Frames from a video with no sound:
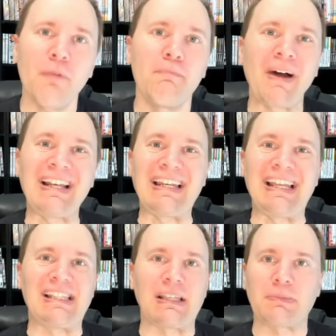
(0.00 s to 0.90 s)
might
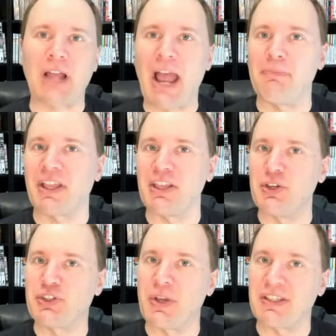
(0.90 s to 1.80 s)
need some time to get
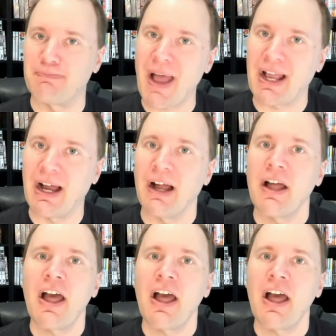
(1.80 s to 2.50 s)
used to his mecha,